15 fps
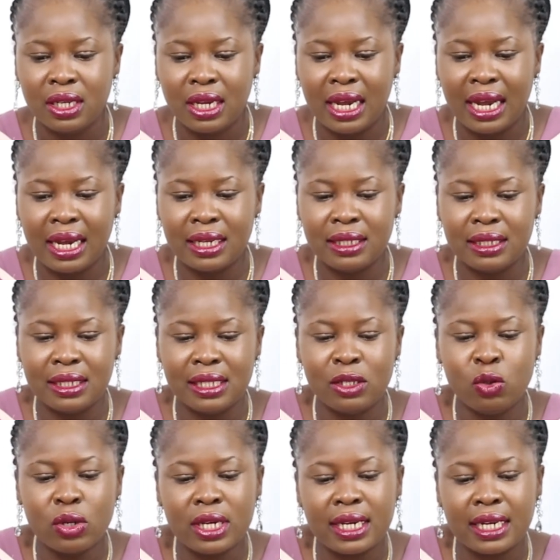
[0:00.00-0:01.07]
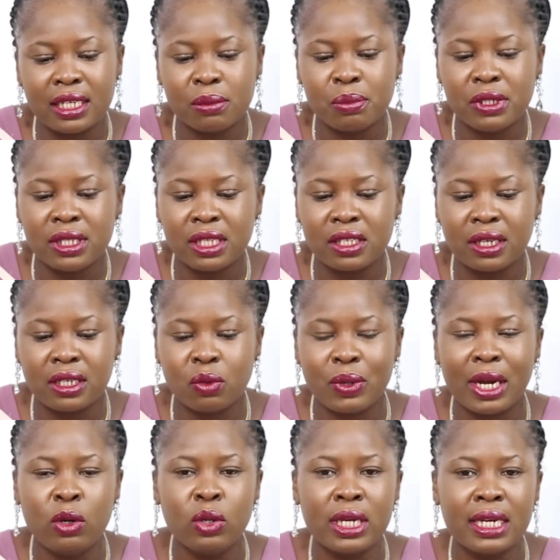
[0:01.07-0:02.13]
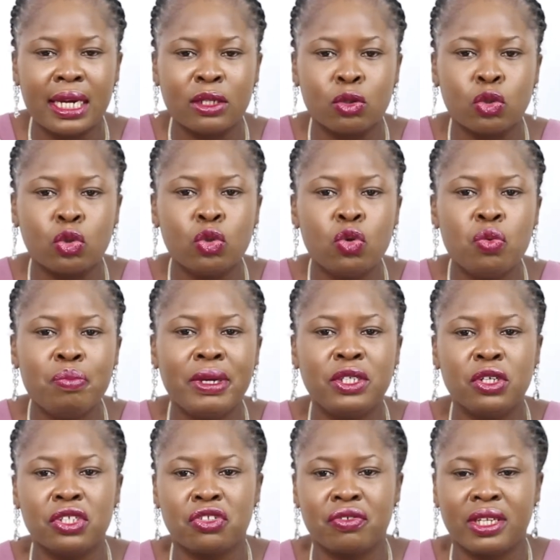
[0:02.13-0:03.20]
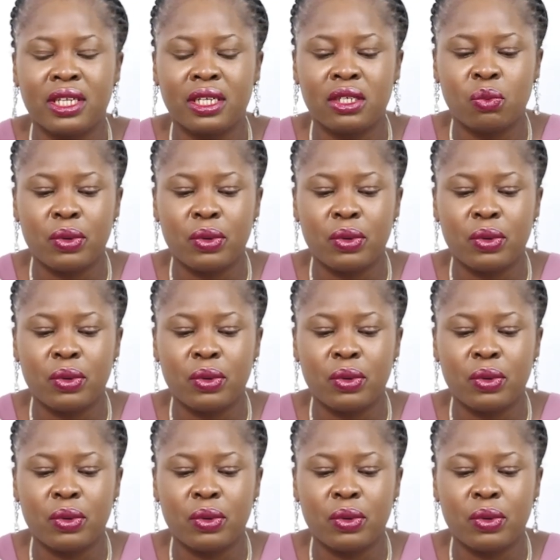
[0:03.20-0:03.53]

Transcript: And in looking at the business strategy, we are looking at two major strategies.